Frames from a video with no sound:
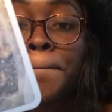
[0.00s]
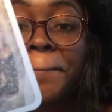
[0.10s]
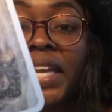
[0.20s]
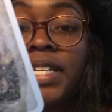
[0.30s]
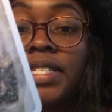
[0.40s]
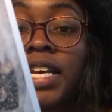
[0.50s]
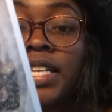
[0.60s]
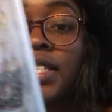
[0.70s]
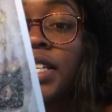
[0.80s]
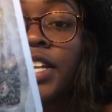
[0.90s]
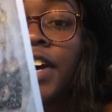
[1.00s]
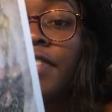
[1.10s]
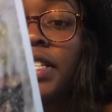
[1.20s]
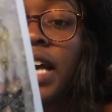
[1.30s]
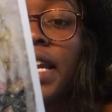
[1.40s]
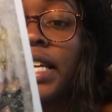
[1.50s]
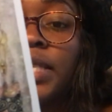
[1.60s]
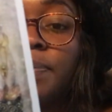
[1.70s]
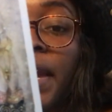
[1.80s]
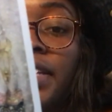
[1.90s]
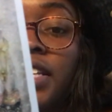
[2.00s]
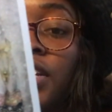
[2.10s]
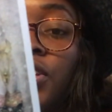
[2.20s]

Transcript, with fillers: And it says, love is unexpected.